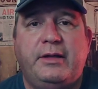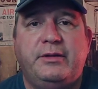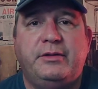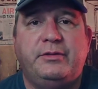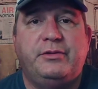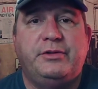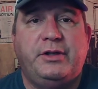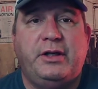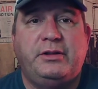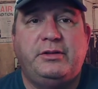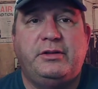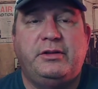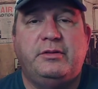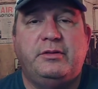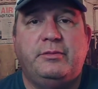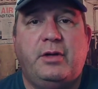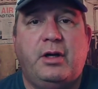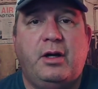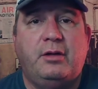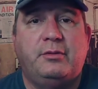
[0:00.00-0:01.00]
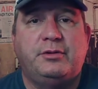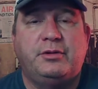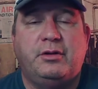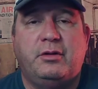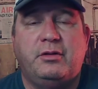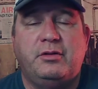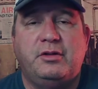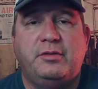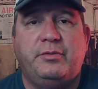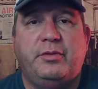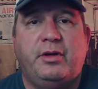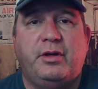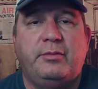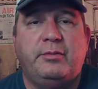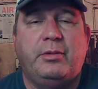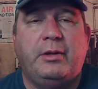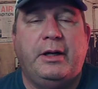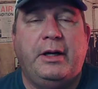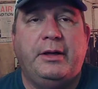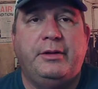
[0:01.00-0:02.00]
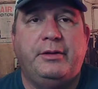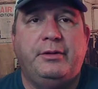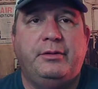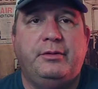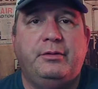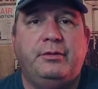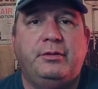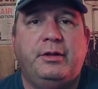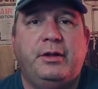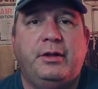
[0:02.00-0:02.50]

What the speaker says: It was actually his mom's car. She bought it brand new.